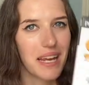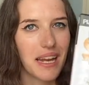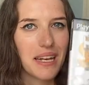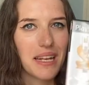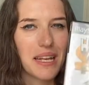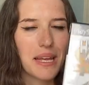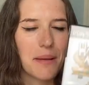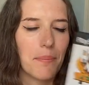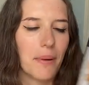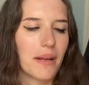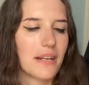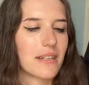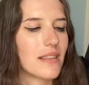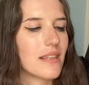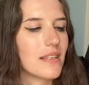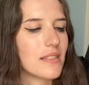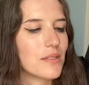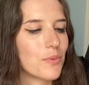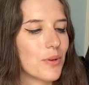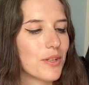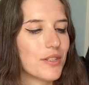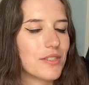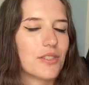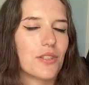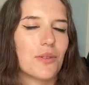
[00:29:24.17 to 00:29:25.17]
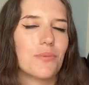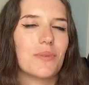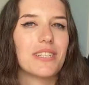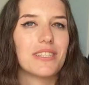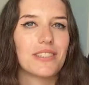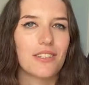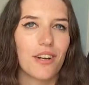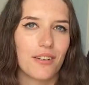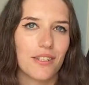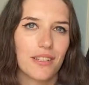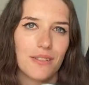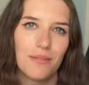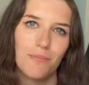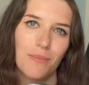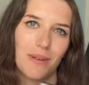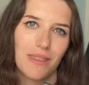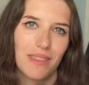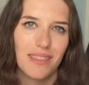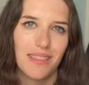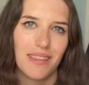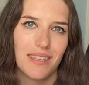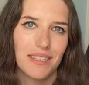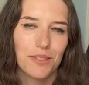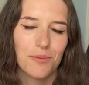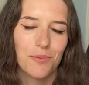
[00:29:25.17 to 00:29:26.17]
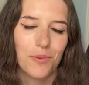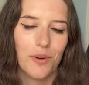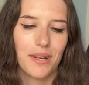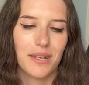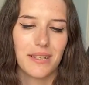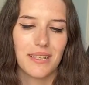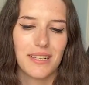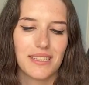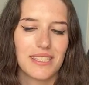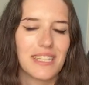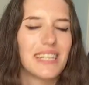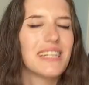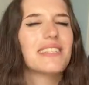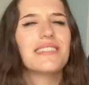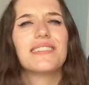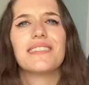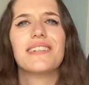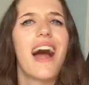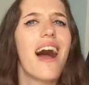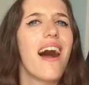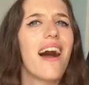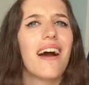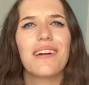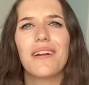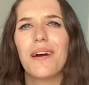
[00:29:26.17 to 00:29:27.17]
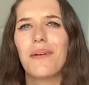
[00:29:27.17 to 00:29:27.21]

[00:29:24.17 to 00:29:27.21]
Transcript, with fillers: And he picked this one. So we started with this one because he's not